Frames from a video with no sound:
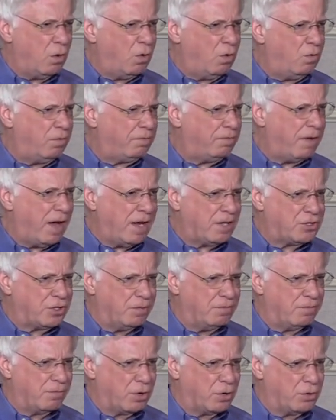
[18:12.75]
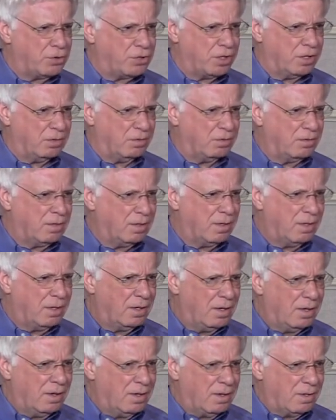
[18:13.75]
old fashioned version
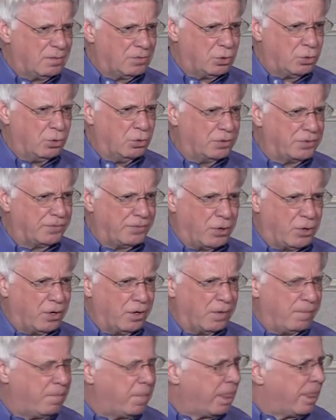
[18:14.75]
of Jules Verne?